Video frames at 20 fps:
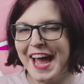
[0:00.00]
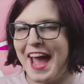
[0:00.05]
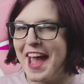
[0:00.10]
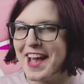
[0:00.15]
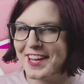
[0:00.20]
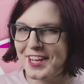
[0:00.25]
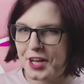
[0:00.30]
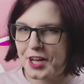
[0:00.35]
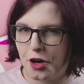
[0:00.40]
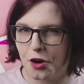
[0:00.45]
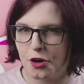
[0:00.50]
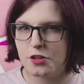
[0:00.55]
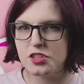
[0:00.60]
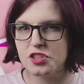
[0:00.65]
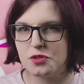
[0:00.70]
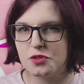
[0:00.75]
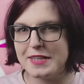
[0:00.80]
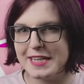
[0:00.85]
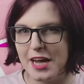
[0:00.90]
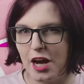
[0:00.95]
a
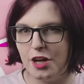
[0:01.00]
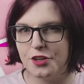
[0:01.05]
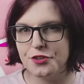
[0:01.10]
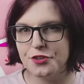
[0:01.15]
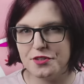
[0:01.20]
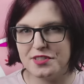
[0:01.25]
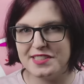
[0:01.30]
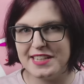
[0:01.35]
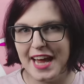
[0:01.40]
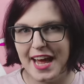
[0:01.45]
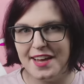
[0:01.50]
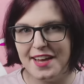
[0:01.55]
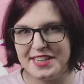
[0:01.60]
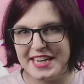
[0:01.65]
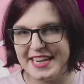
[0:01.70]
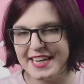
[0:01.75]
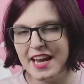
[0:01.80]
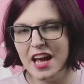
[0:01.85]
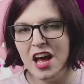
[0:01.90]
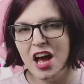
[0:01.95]
cursory
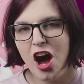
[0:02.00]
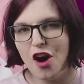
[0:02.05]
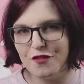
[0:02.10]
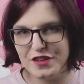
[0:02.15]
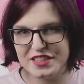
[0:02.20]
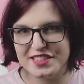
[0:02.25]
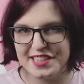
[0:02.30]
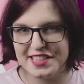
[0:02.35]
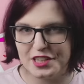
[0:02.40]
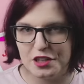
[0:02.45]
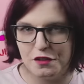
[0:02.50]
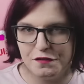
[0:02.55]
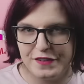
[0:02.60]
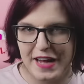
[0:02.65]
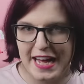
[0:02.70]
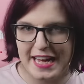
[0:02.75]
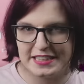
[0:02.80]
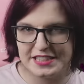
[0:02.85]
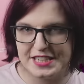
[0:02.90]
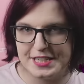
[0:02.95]
understanding of a single
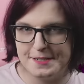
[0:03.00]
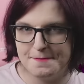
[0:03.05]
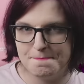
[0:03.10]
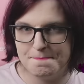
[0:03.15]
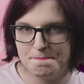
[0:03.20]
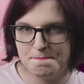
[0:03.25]
faction.